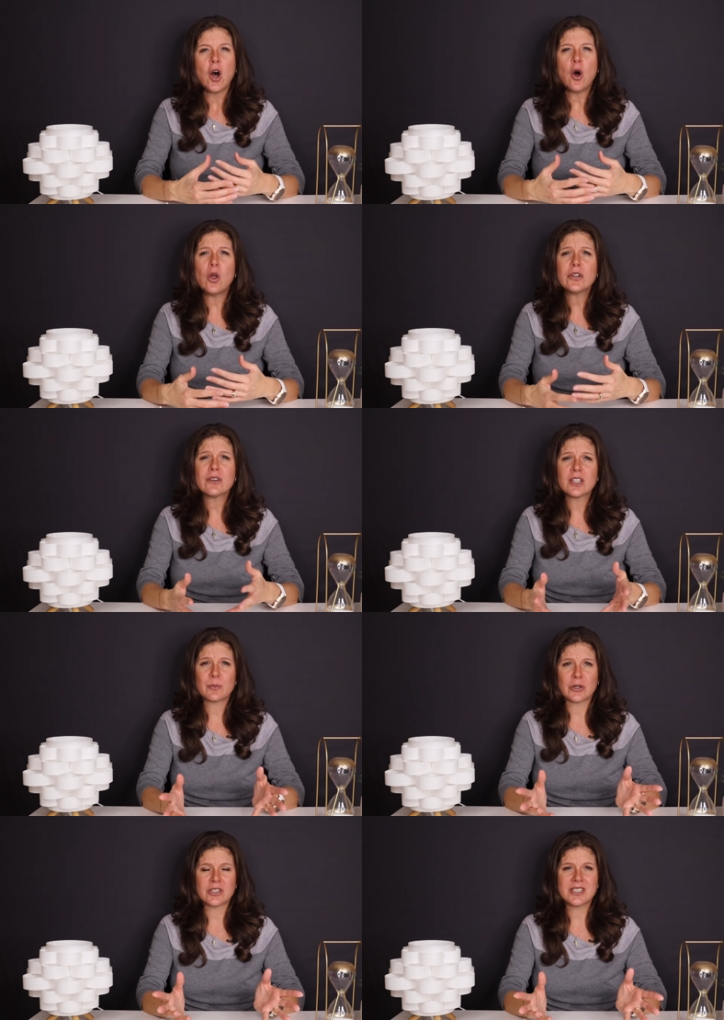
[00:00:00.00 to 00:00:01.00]
All your other
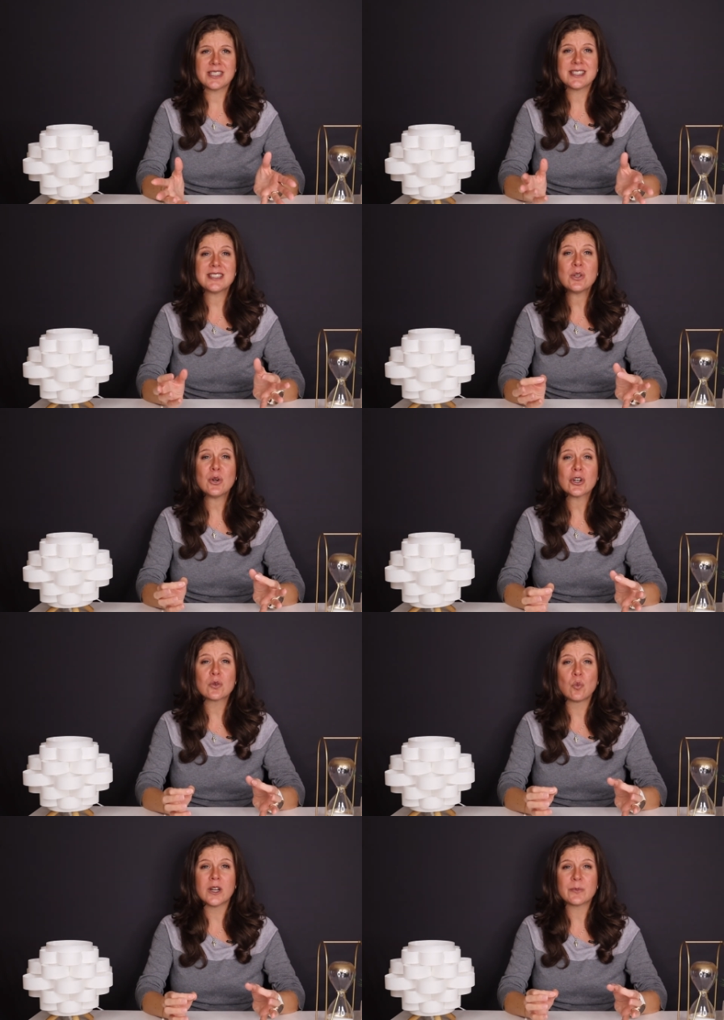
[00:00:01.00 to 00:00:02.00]
purchases still
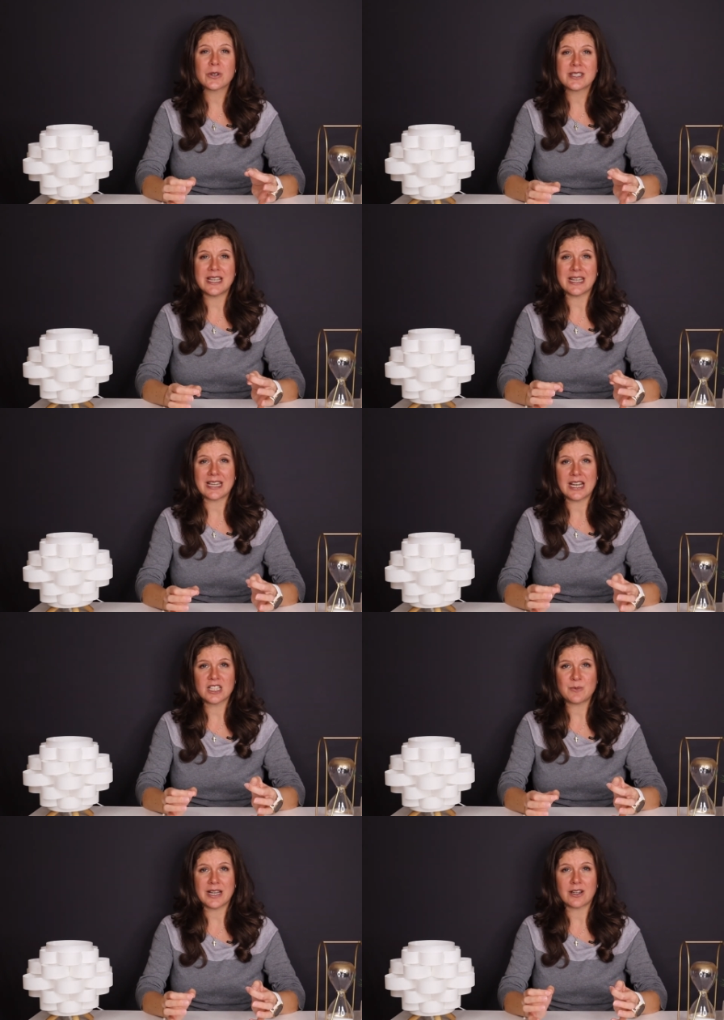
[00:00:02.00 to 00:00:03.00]
earn 1%
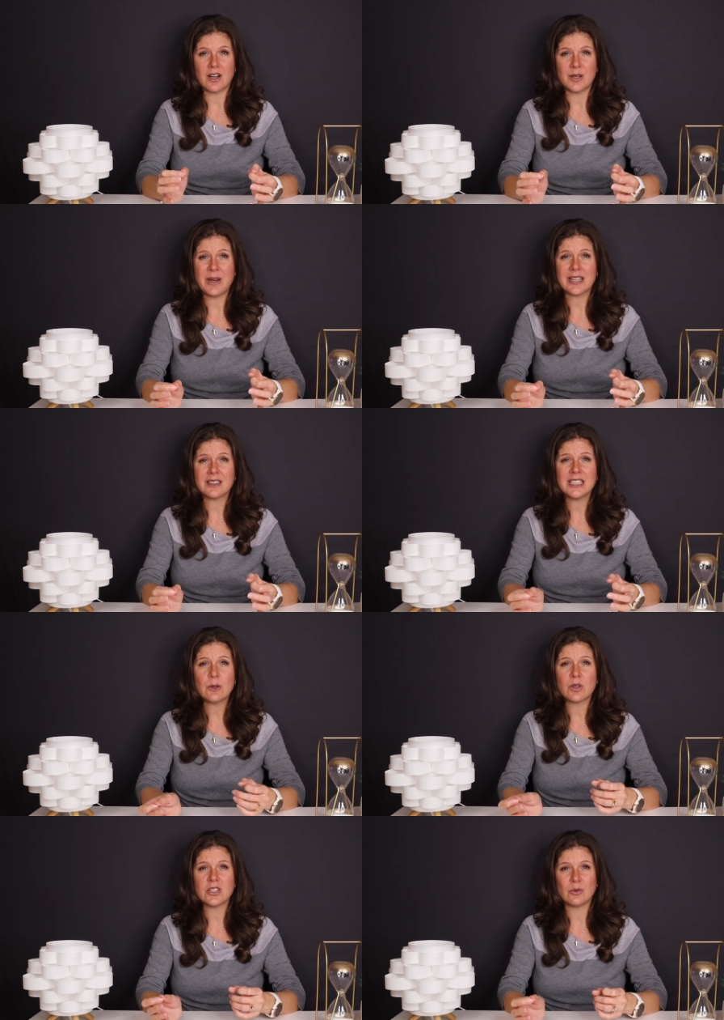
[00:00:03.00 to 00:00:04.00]
cash back automatically
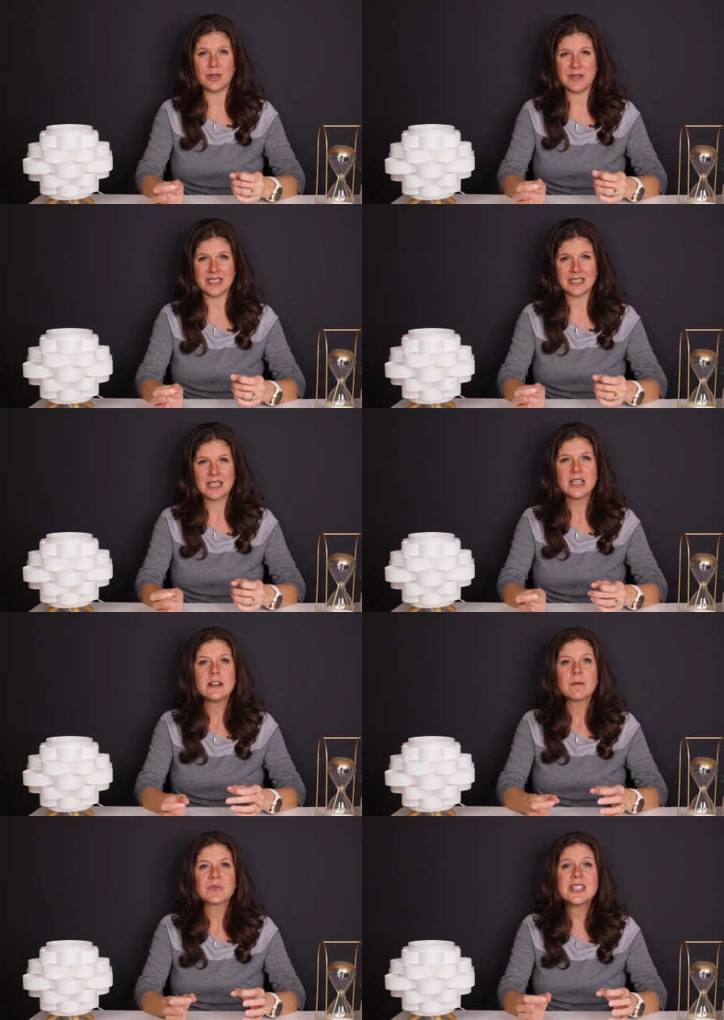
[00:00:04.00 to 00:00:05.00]
with no limit.
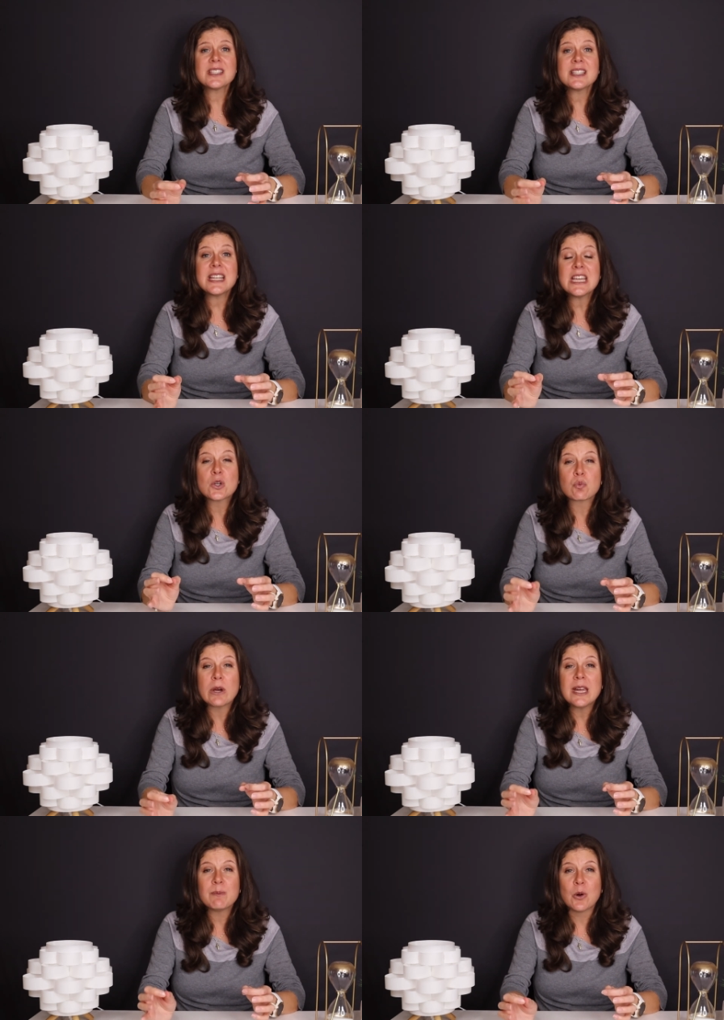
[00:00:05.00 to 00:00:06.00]
This is a
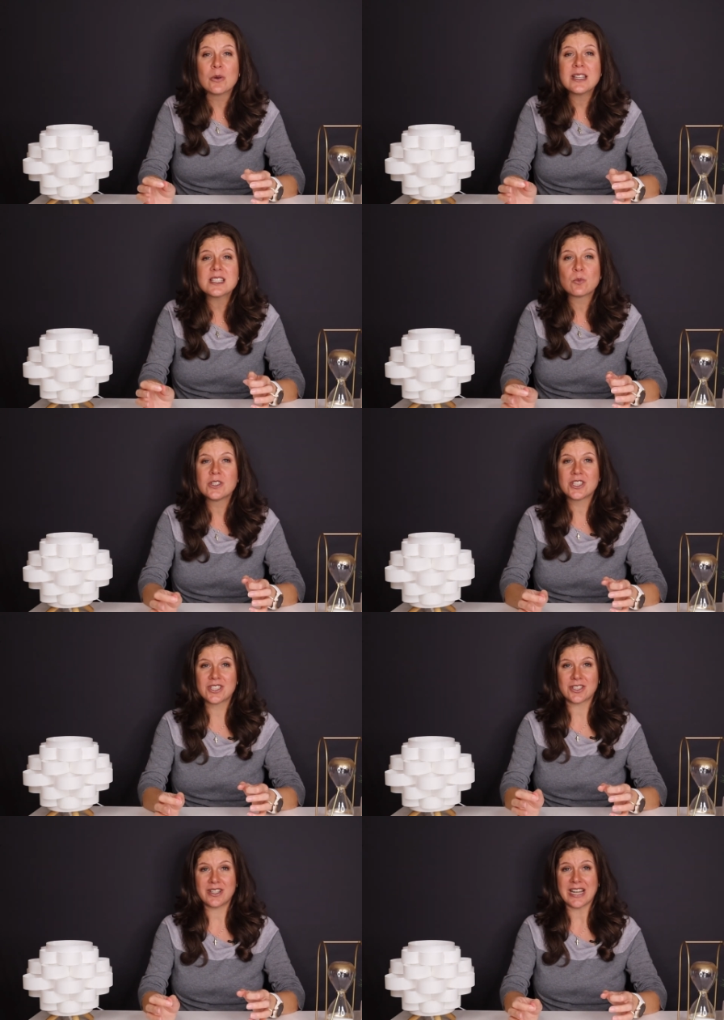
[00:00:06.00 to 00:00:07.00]
great bonus when just
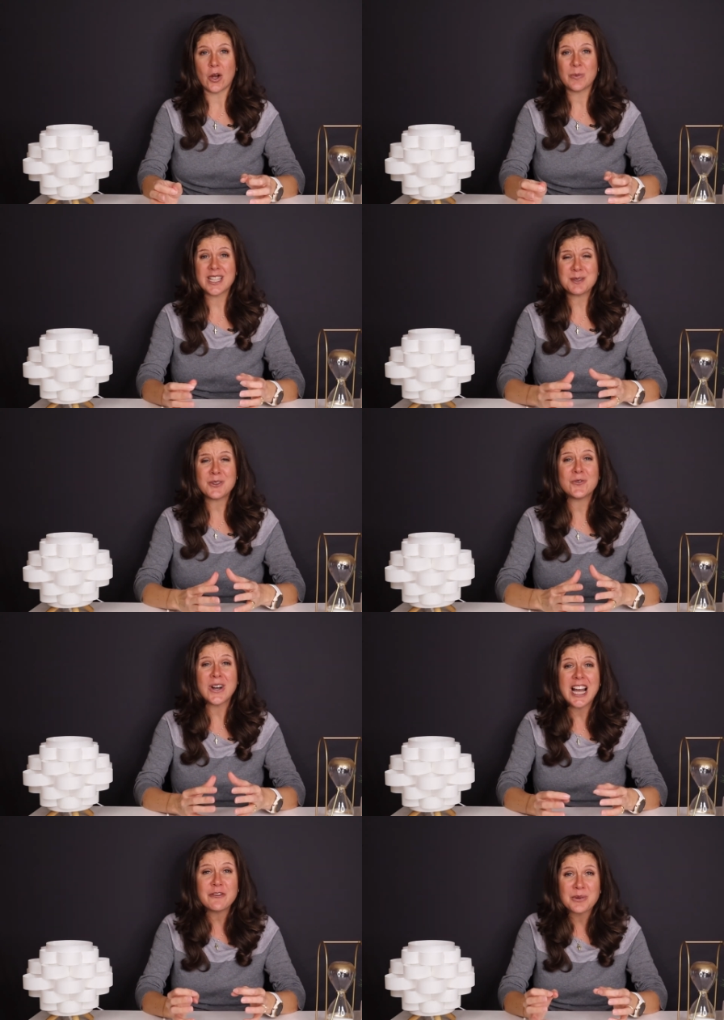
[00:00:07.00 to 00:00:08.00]
starting out because to
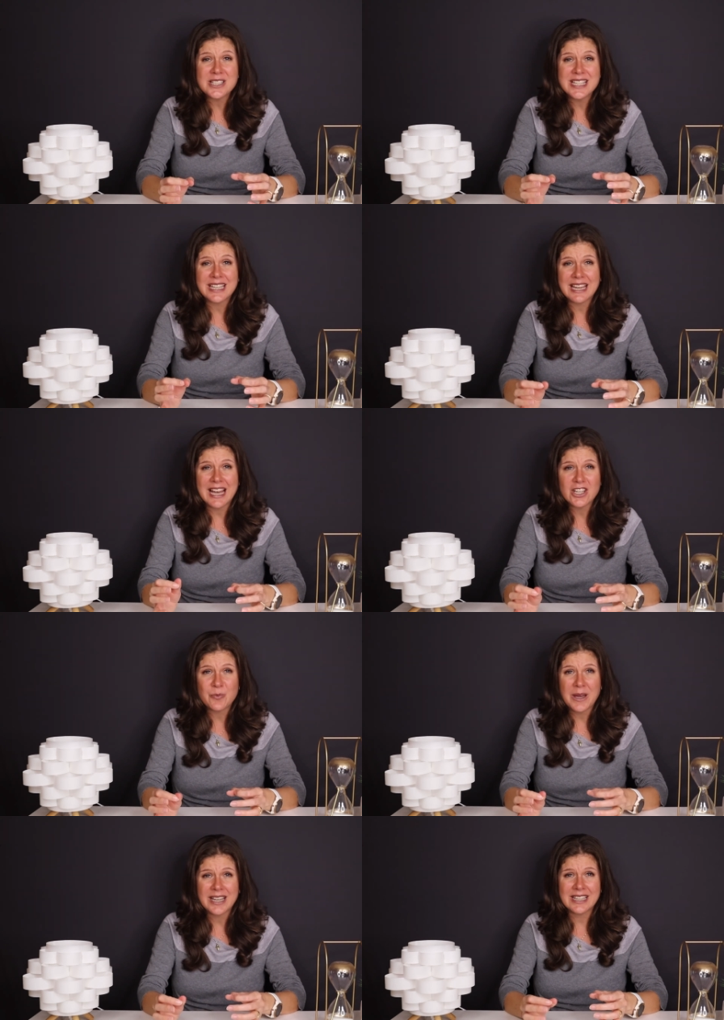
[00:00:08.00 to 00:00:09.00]
5% cash
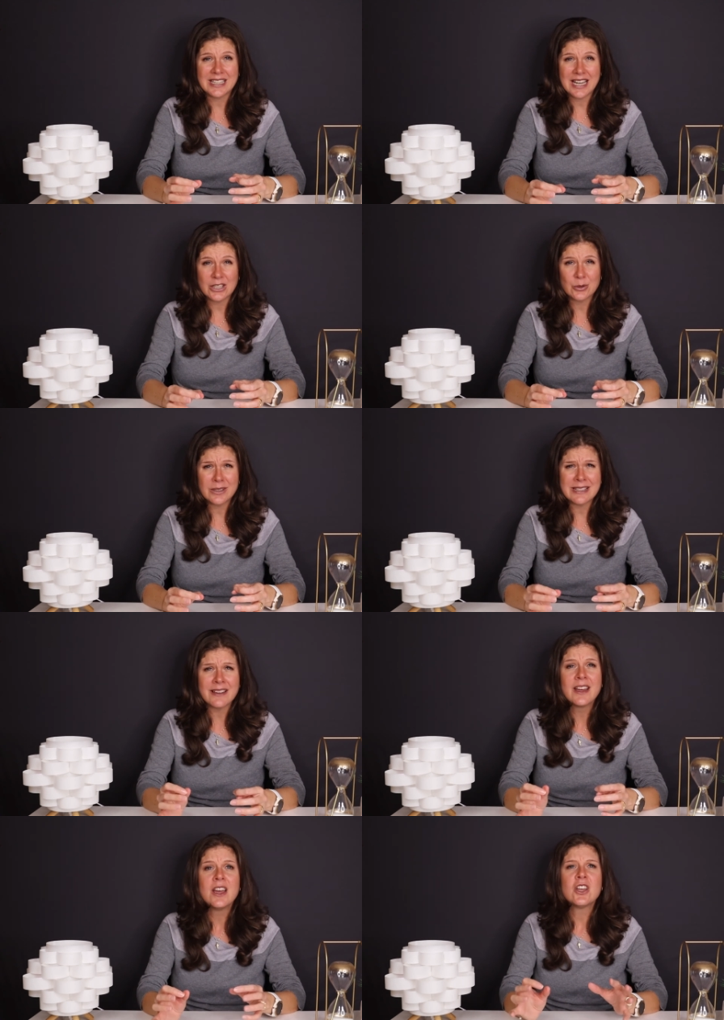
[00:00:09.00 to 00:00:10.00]
back in
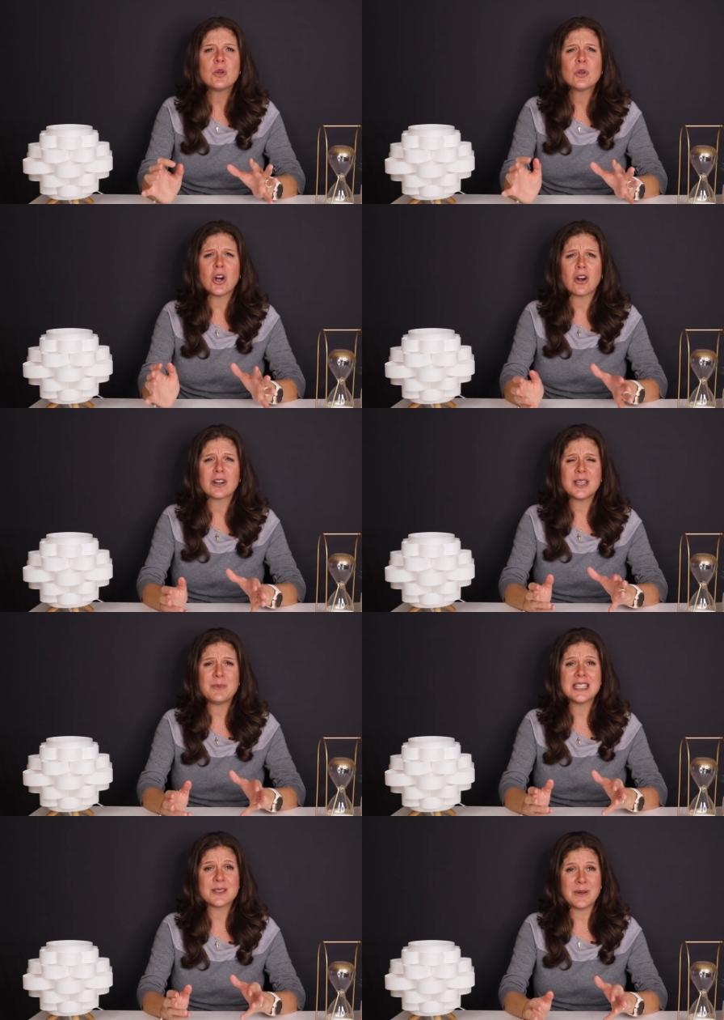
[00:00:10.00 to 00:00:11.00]
categories you would already
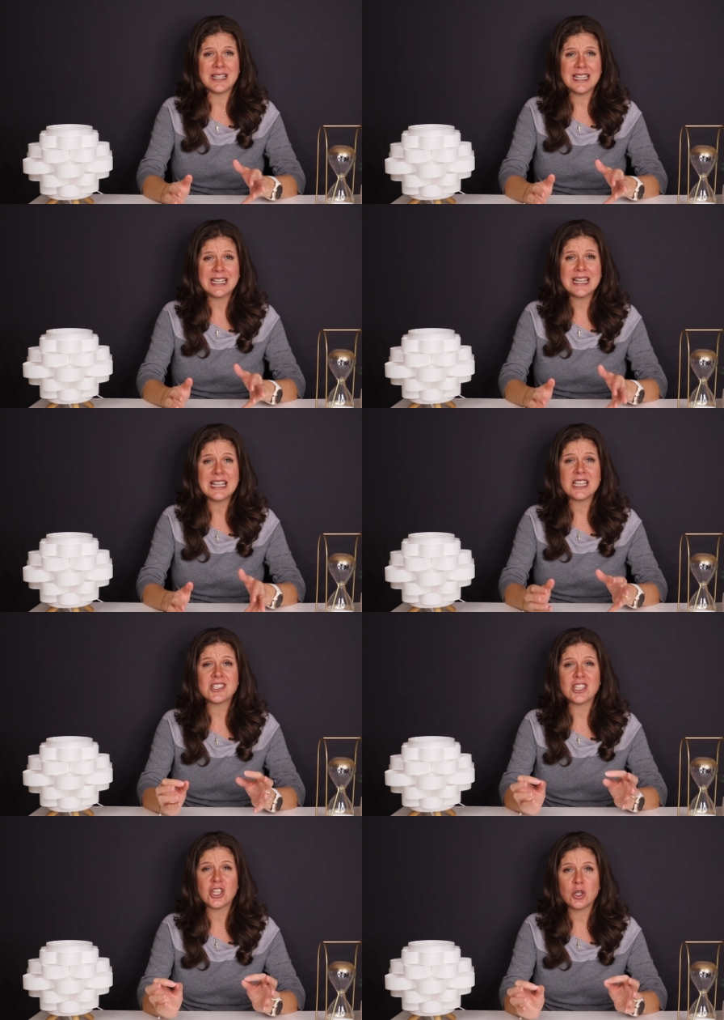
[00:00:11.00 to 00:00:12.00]
be spending in
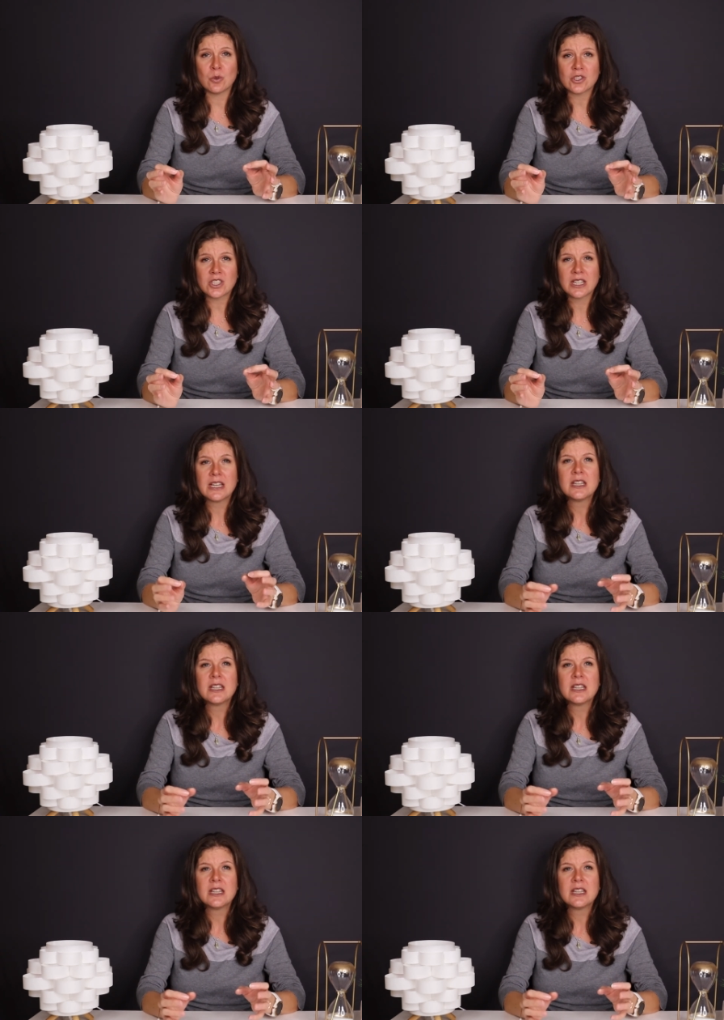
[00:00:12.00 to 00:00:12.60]
is huge.